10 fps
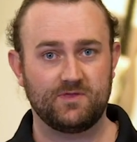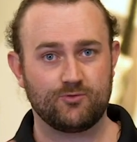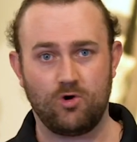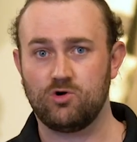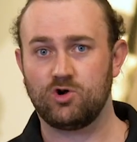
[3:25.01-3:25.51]
the
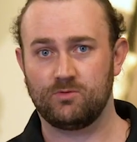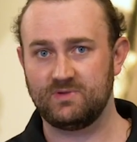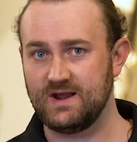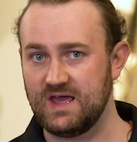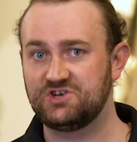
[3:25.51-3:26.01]
wrong
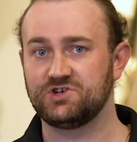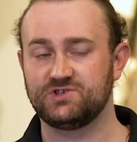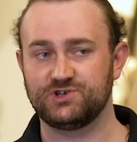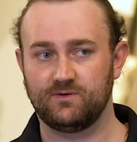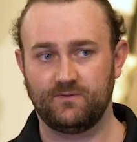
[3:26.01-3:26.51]

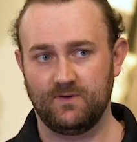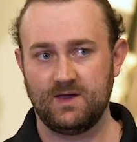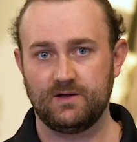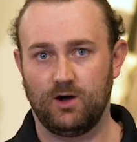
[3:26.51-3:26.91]
combinations of